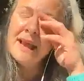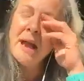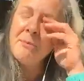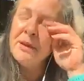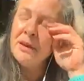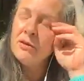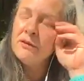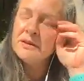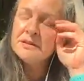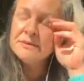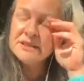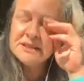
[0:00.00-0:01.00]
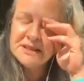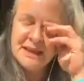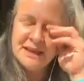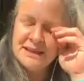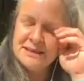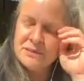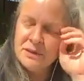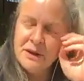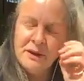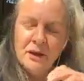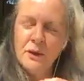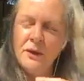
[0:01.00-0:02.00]
upping your vitamin C is one
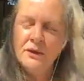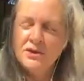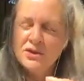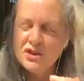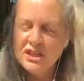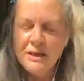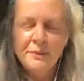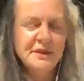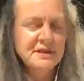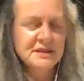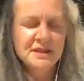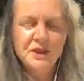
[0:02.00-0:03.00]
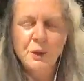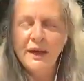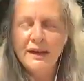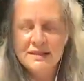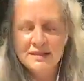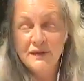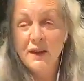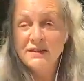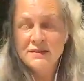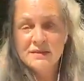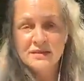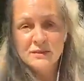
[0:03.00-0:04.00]
of the cheapest, quickest,
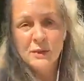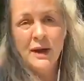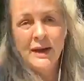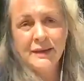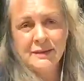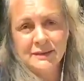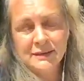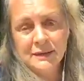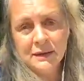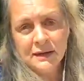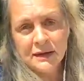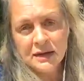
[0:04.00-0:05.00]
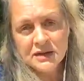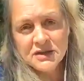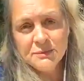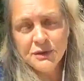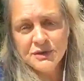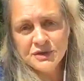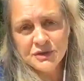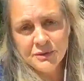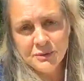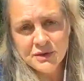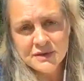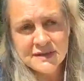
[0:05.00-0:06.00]
fastest ways to boost your
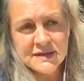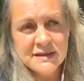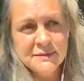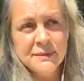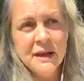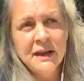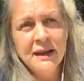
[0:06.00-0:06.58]
immune system.